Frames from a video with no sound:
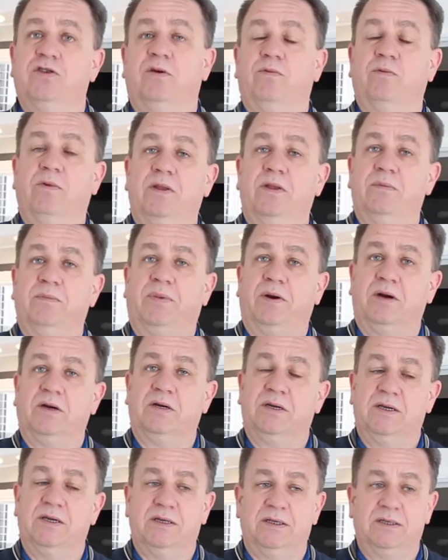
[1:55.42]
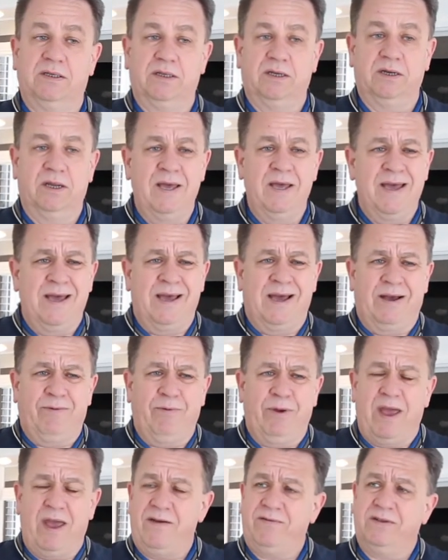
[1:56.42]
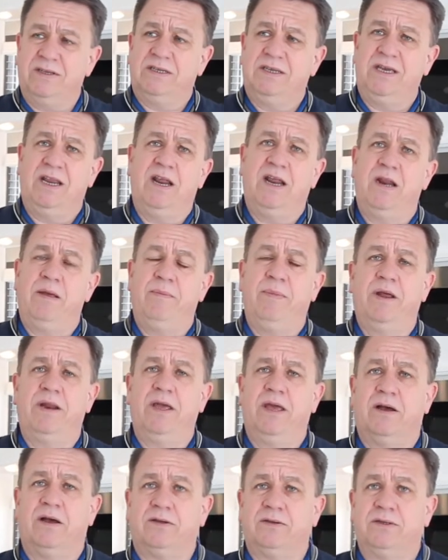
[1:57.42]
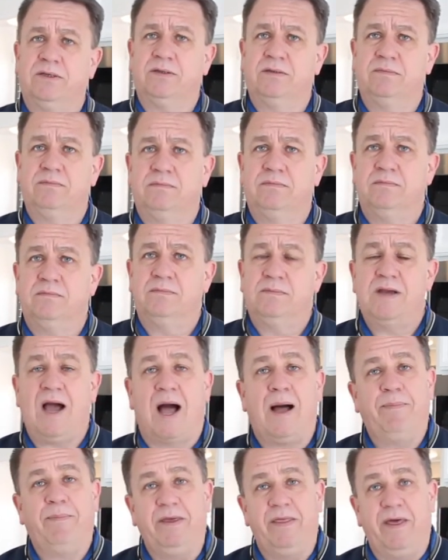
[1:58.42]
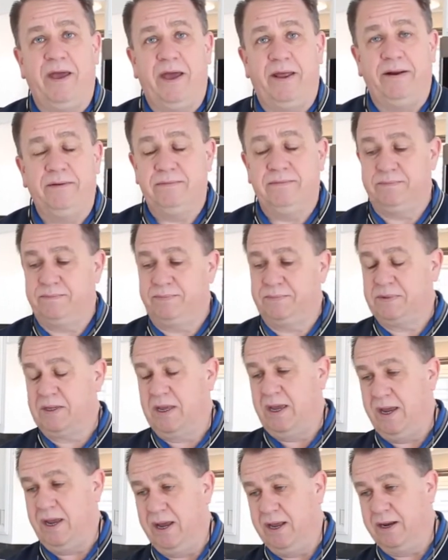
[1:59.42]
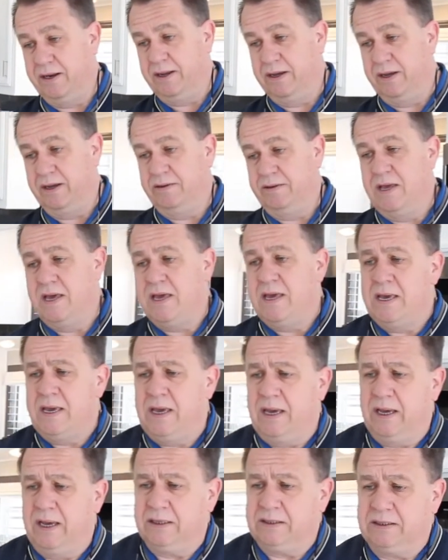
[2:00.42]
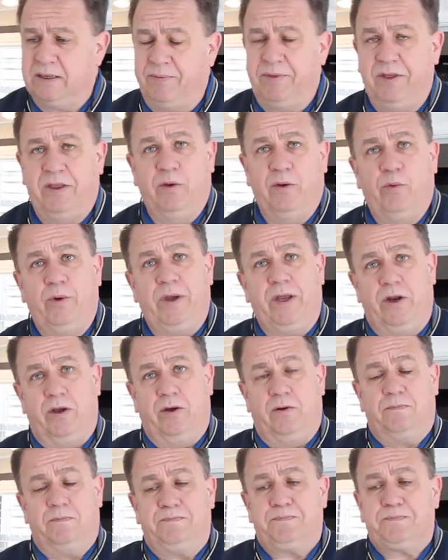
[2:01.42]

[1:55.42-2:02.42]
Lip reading: that Woodland Park does that we haven't seen anybody else copy that, and it's something that we do.